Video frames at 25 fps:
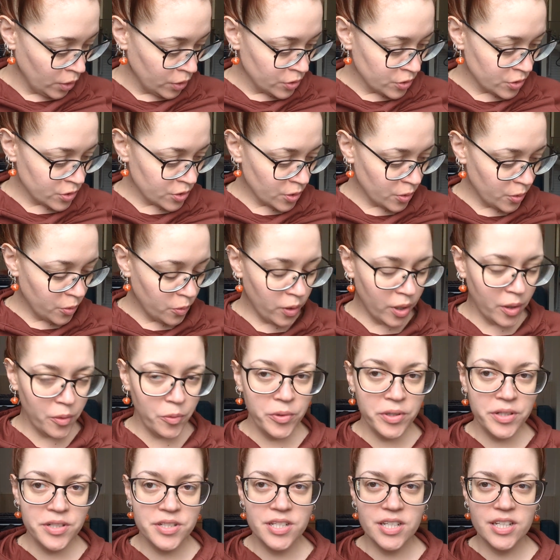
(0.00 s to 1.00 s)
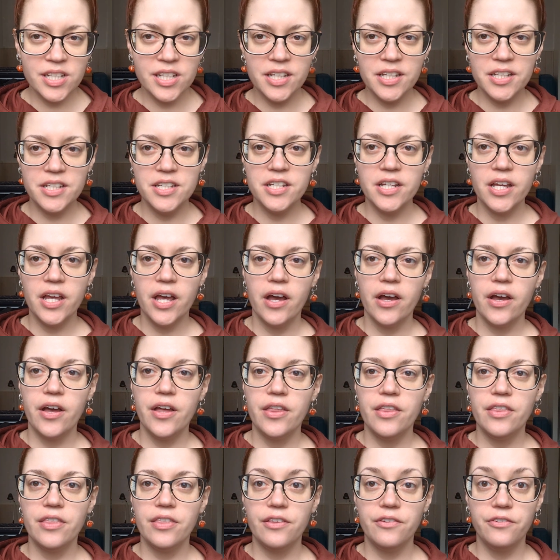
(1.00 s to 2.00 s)
So what we did
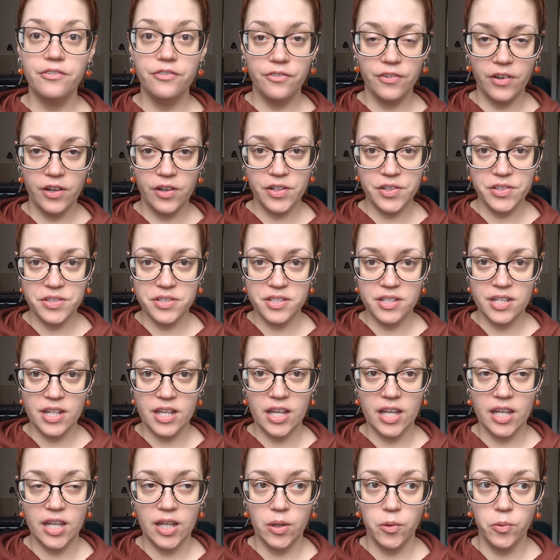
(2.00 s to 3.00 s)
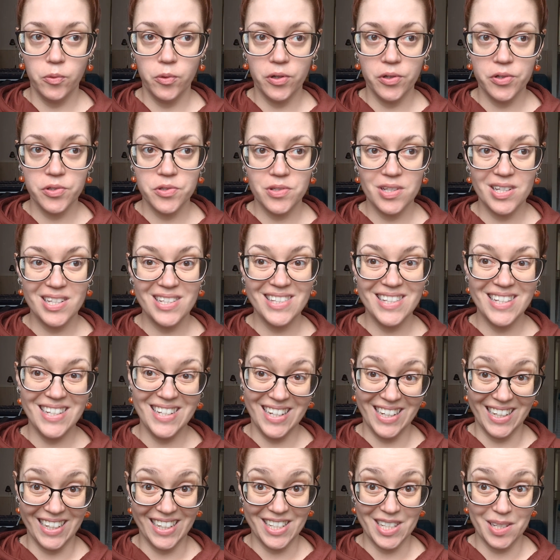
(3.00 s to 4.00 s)
the first day was
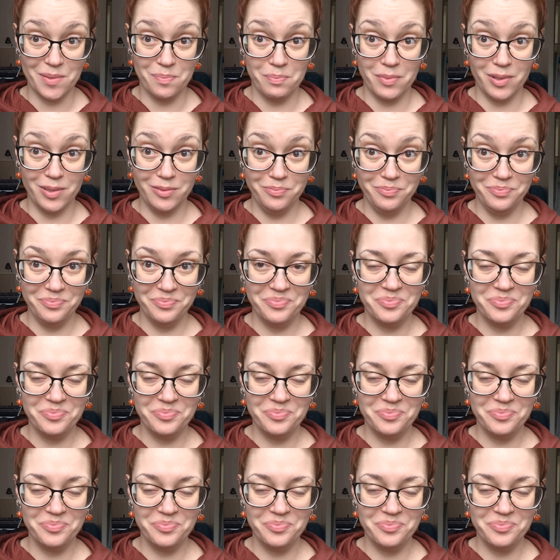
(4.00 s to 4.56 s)
exceedingly simple.